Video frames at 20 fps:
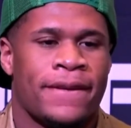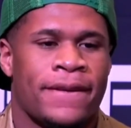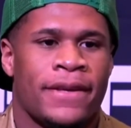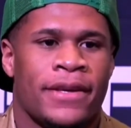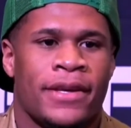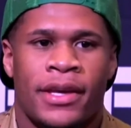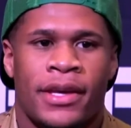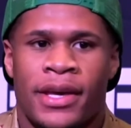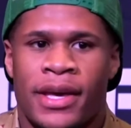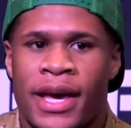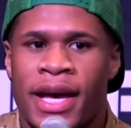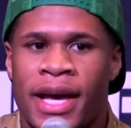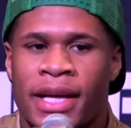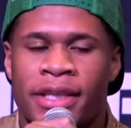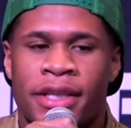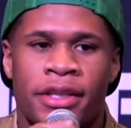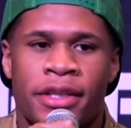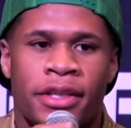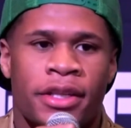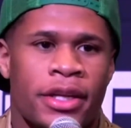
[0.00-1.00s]
At the end of
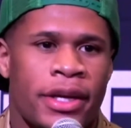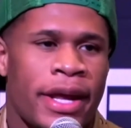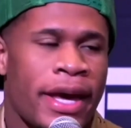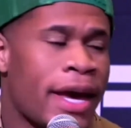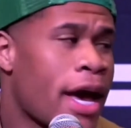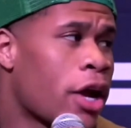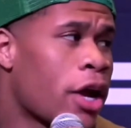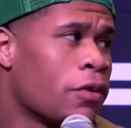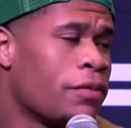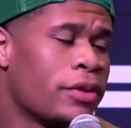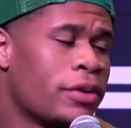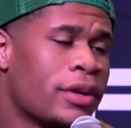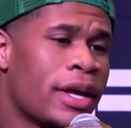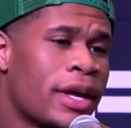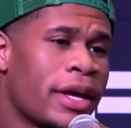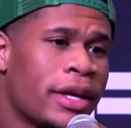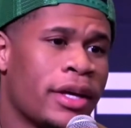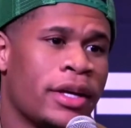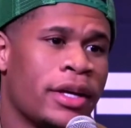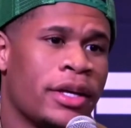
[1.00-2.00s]
the day, I don't feel like
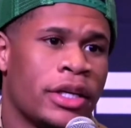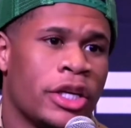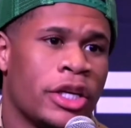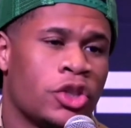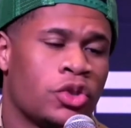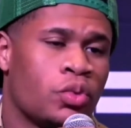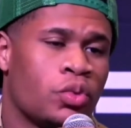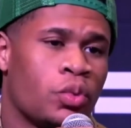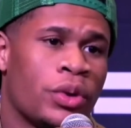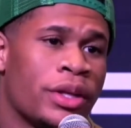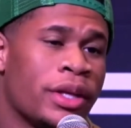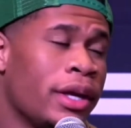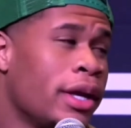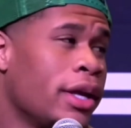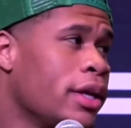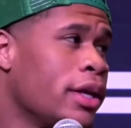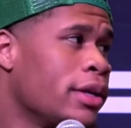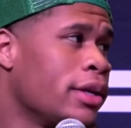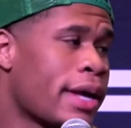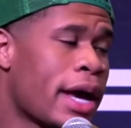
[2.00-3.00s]
it's really any
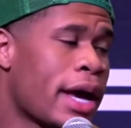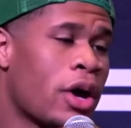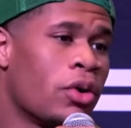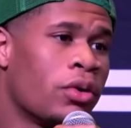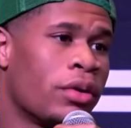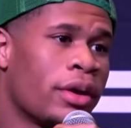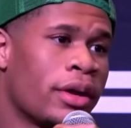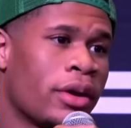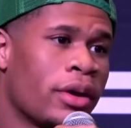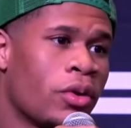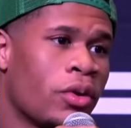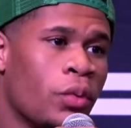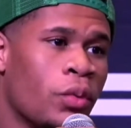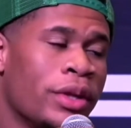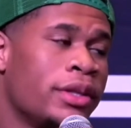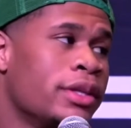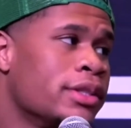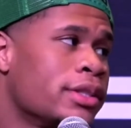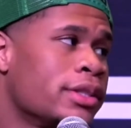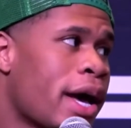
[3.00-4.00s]
doubt with these
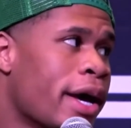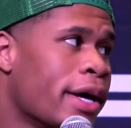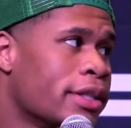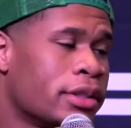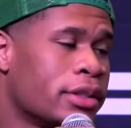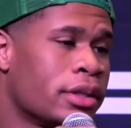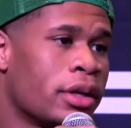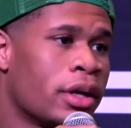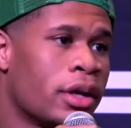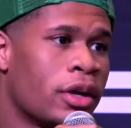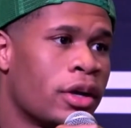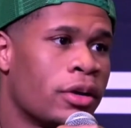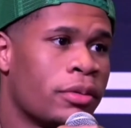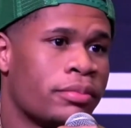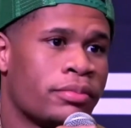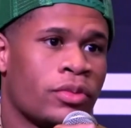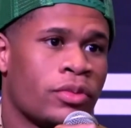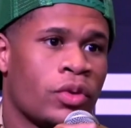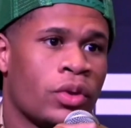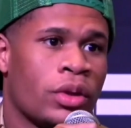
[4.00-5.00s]
guys
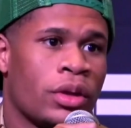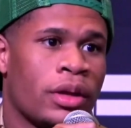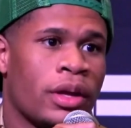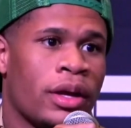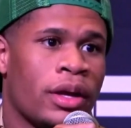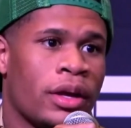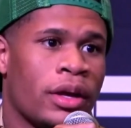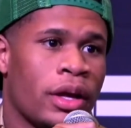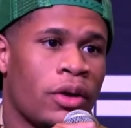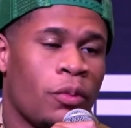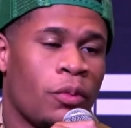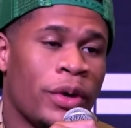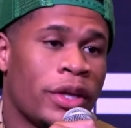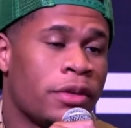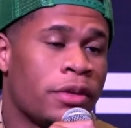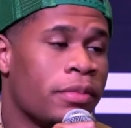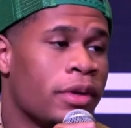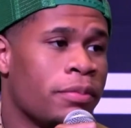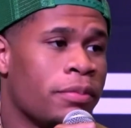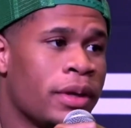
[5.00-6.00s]
with
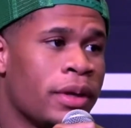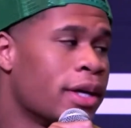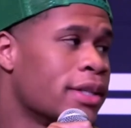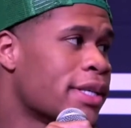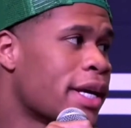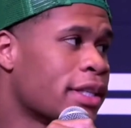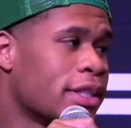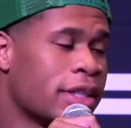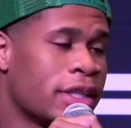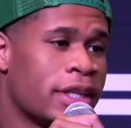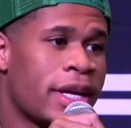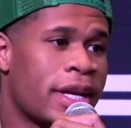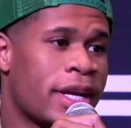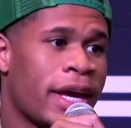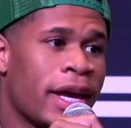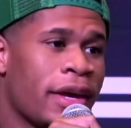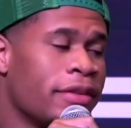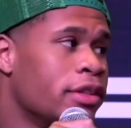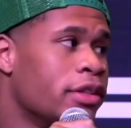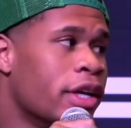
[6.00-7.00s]
me, because at the end of the day,
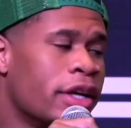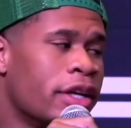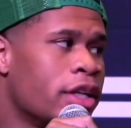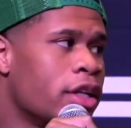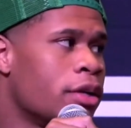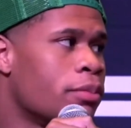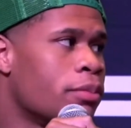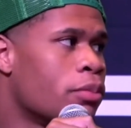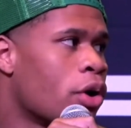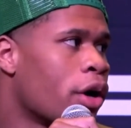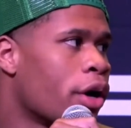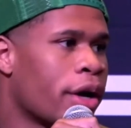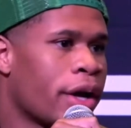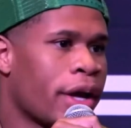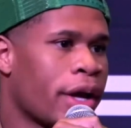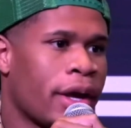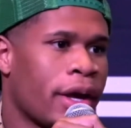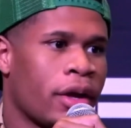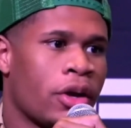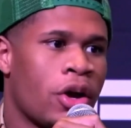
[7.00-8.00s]
none of them are
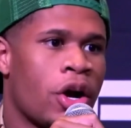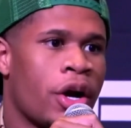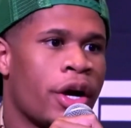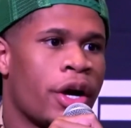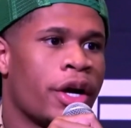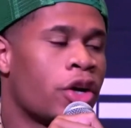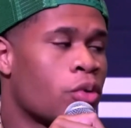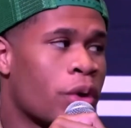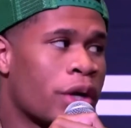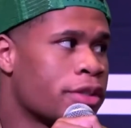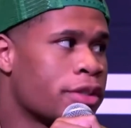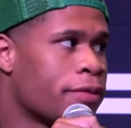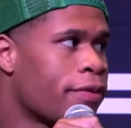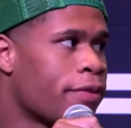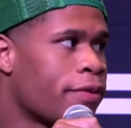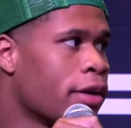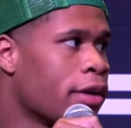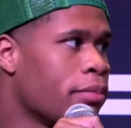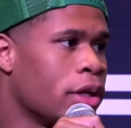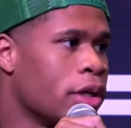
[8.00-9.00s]
in a rush to
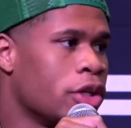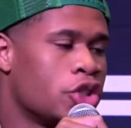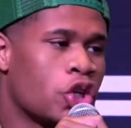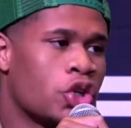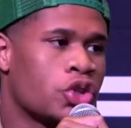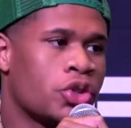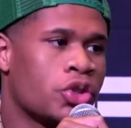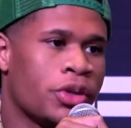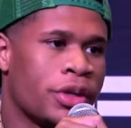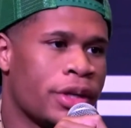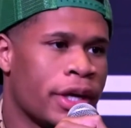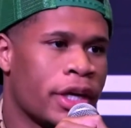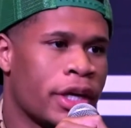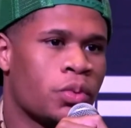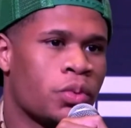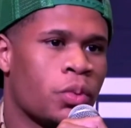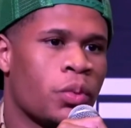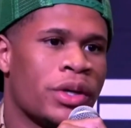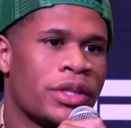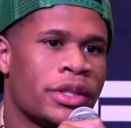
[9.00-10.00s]
fight me. JoJo Diaz
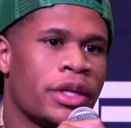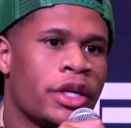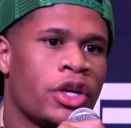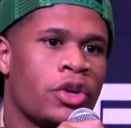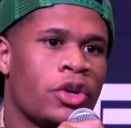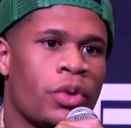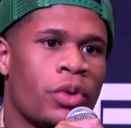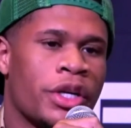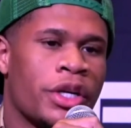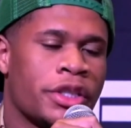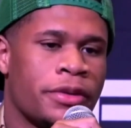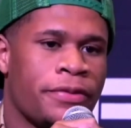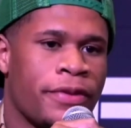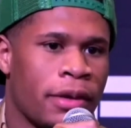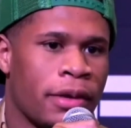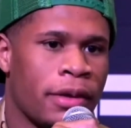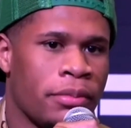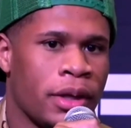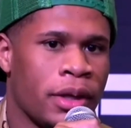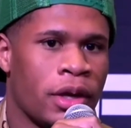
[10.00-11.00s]
wasn't in a rush to fight me.